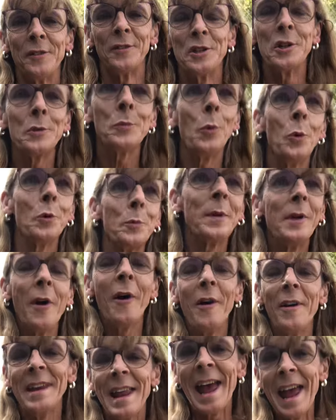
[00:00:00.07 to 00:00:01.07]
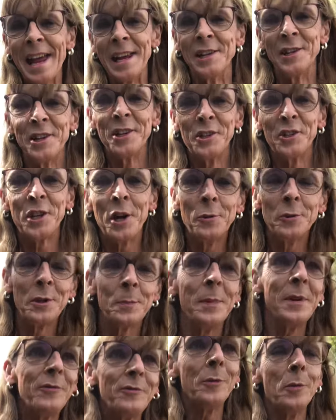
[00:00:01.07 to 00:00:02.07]
I've just walked behind a hedge, it sheltered
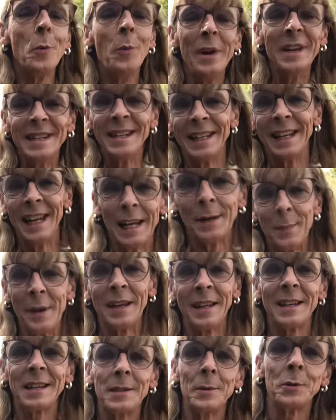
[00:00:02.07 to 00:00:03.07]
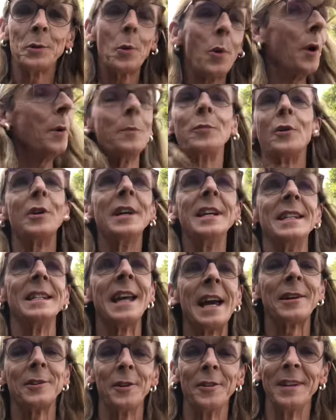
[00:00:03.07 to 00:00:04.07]
me from the wind a little bit because it was quite breezy
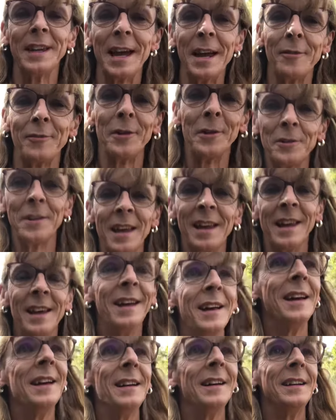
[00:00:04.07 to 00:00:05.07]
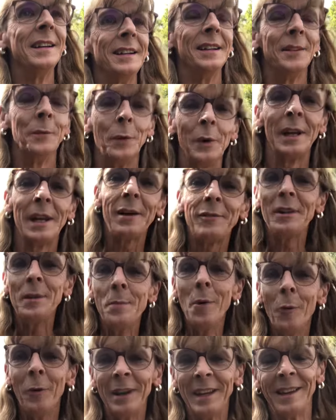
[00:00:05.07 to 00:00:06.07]
out on the airfield. What a lovely
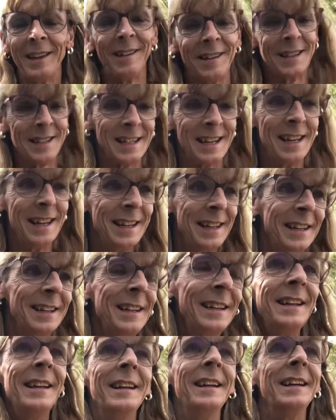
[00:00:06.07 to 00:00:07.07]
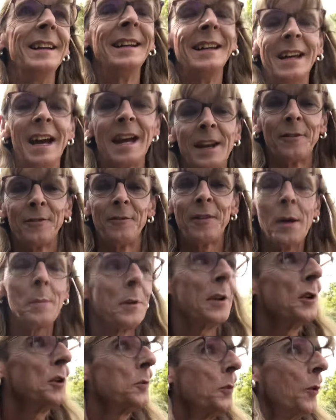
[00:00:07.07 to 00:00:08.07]
morning, guys. Had a
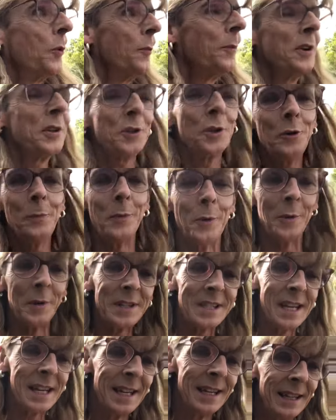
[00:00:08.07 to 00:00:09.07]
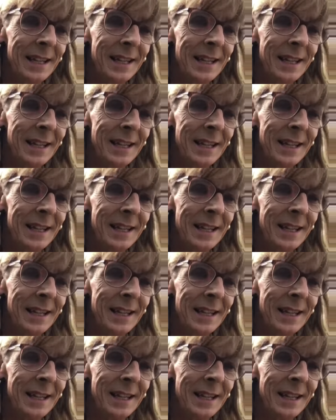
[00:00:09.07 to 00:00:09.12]
fabulous walk with my two boys.